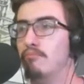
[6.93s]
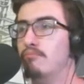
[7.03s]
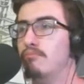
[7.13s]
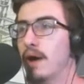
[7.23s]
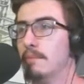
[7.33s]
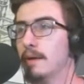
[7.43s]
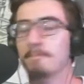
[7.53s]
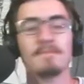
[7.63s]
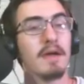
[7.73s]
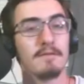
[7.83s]
but
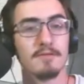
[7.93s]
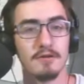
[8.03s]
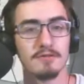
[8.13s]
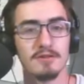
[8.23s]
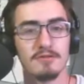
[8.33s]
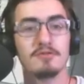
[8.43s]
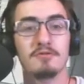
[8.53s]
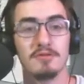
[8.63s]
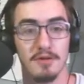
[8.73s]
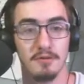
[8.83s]
for those of you
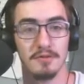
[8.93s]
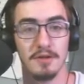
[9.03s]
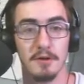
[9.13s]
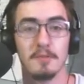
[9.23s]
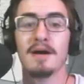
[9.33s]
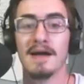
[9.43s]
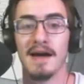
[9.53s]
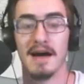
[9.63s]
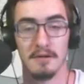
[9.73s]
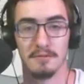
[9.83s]
who don't know,
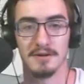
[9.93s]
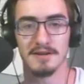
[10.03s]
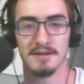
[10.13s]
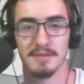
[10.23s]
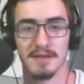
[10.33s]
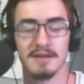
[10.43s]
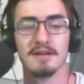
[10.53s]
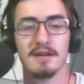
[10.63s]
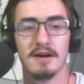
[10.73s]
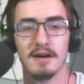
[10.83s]
I run a company.
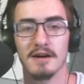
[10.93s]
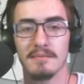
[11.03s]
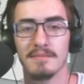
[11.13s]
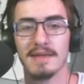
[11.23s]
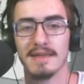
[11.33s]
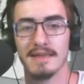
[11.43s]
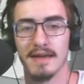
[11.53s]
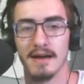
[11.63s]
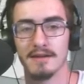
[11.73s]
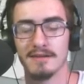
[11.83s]

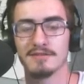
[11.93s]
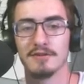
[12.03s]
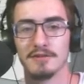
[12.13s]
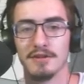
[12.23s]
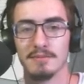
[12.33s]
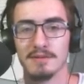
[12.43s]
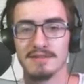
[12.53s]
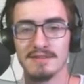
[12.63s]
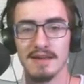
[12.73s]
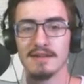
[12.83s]
Yeah, it's called
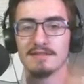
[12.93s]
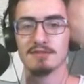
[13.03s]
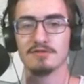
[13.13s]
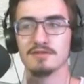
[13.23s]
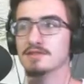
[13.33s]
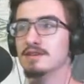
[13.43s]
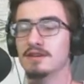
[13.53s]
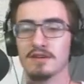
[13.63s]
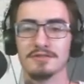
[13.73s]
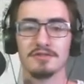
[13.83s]
AnomalousDesigns, as you can see
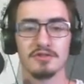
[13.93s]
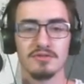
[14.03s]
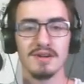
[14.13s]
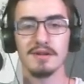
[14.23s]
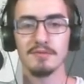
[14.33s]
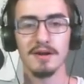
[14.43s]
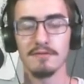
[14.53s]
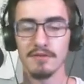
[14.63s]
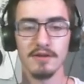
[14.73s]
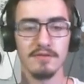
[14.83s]
on the screen right in
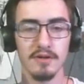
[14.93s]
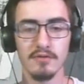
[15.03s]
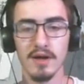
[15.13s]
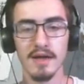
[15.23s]
front of you.